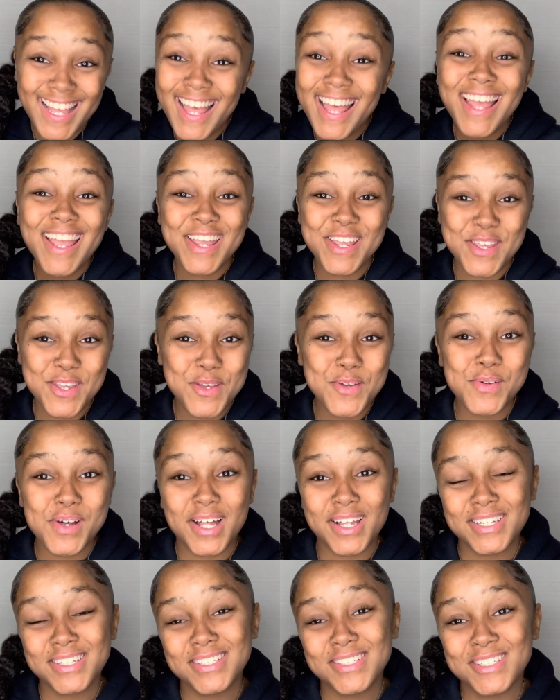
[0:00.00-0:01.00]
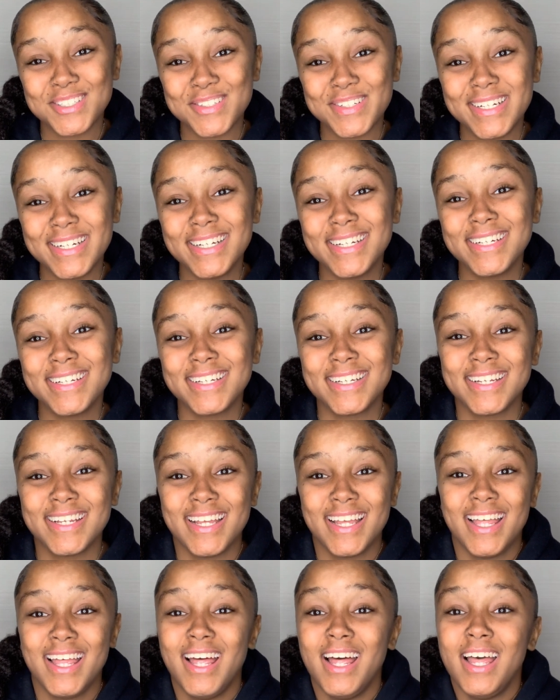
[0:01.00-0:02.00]
and you all know it.
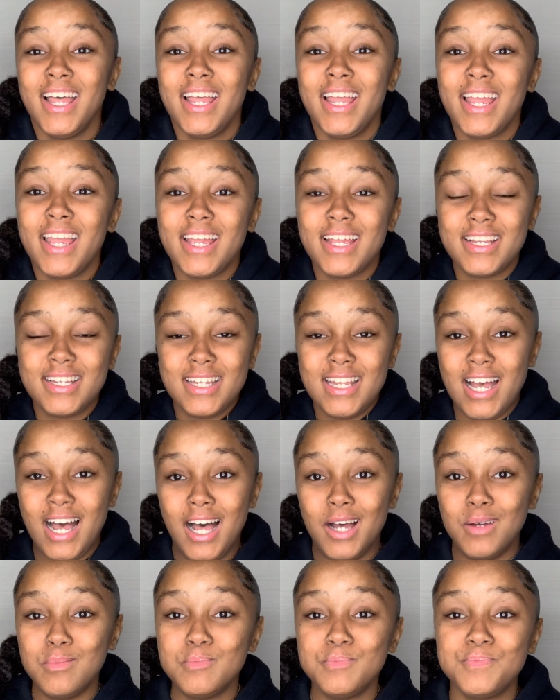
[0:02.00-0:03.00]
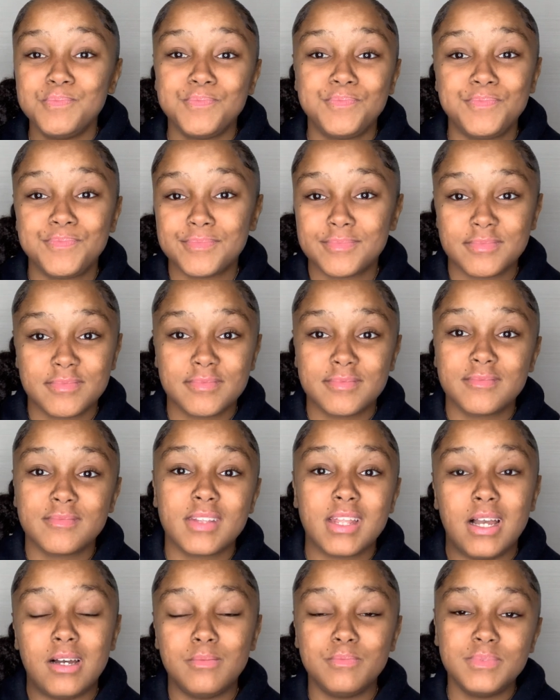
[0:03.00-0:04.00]
And I'm
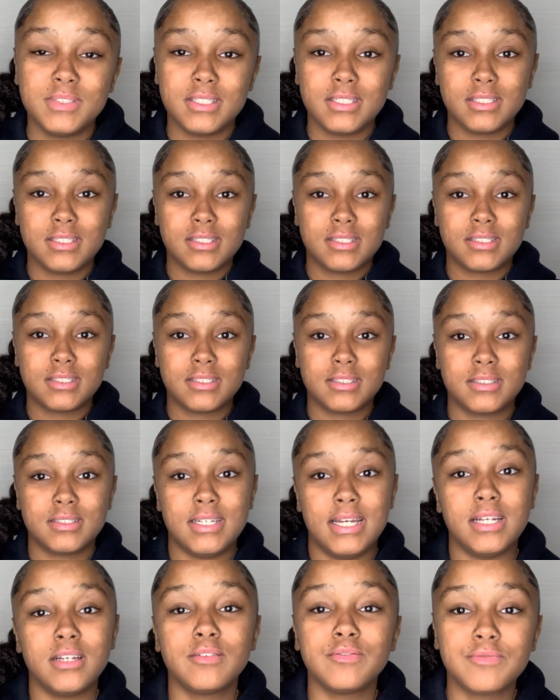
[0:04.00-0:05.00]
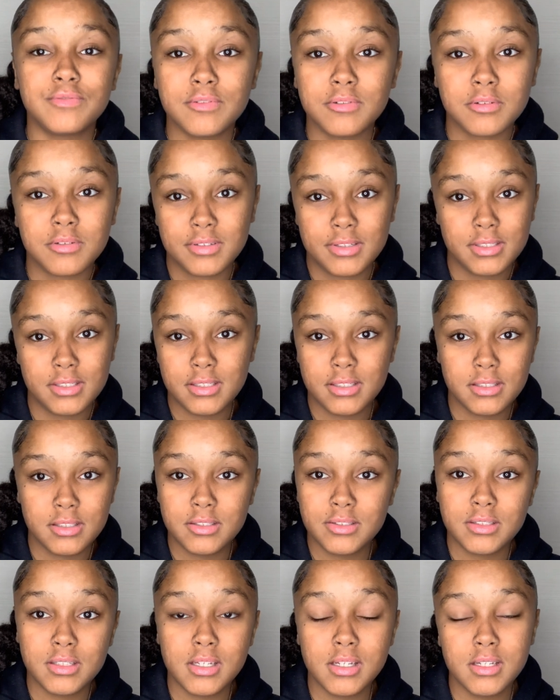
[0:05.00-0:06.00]
just thankful
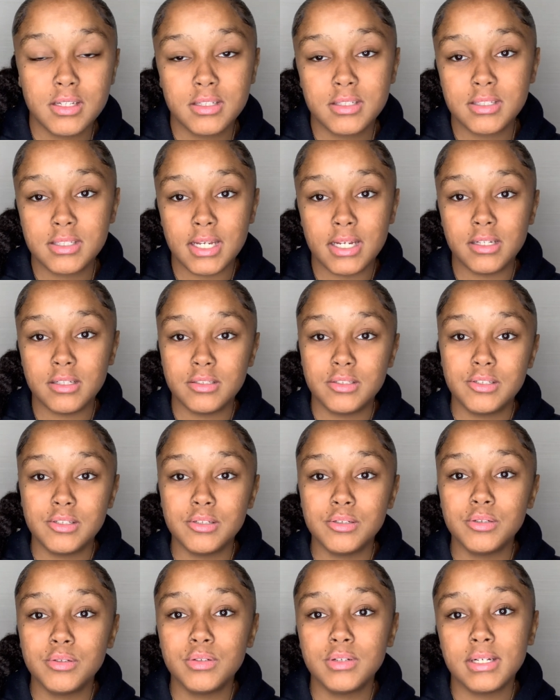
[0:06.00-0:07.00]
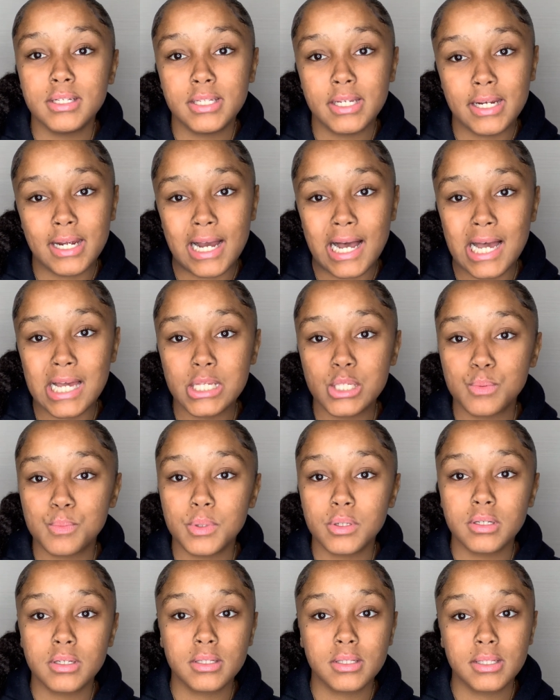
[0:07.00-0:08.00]
to St. Jude and their
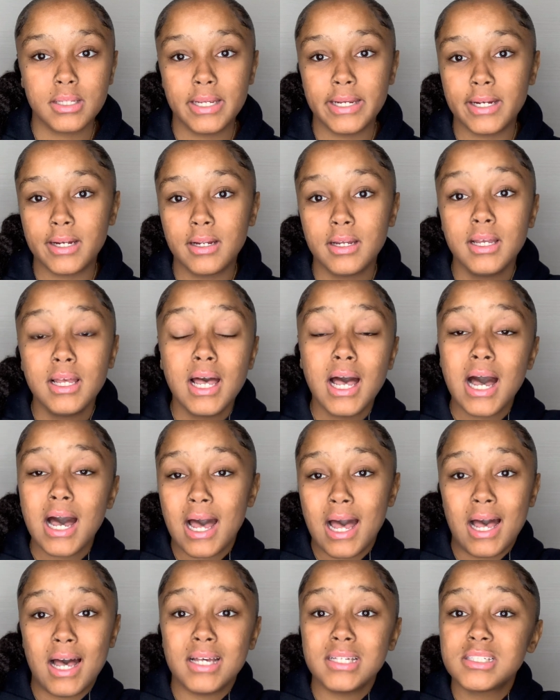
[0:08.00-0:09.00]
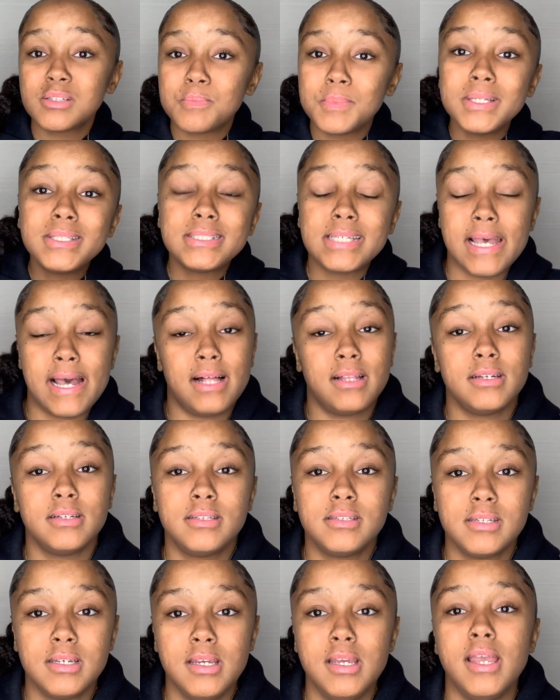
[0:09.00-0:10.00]
hospital and their
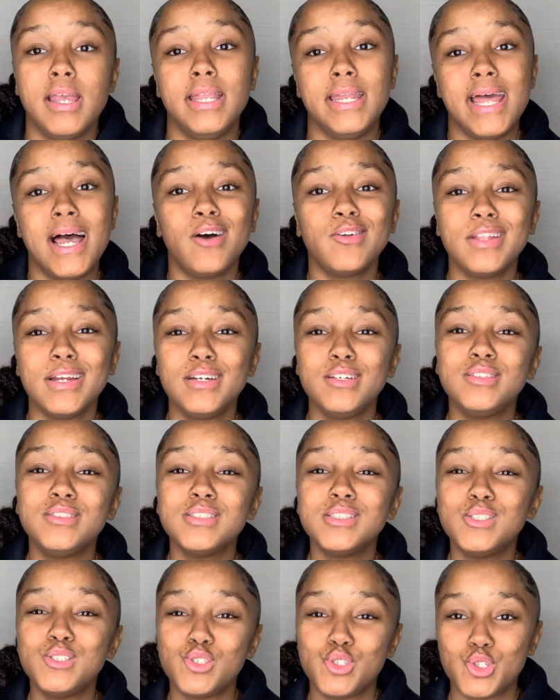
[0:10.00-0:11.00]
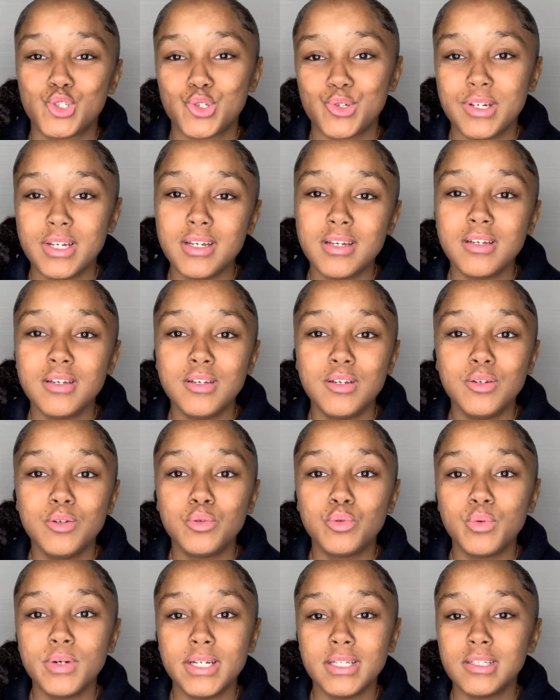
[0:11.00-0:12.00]
hospitality and how they just treat you
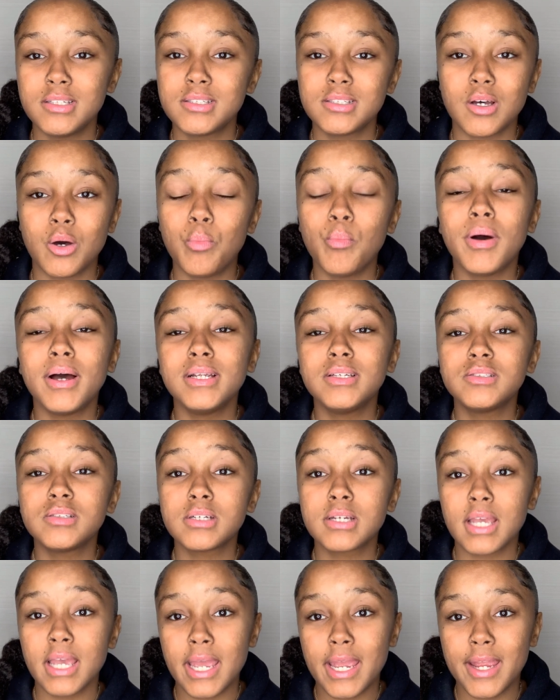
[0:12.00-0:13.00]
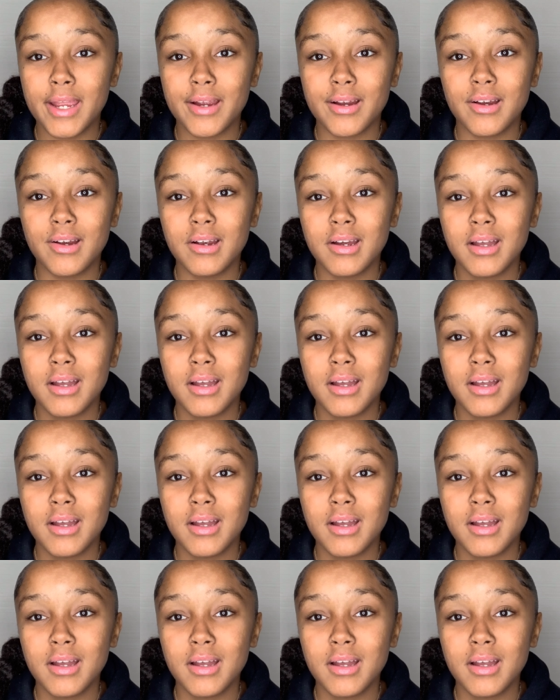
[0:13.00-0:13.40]
with so much care.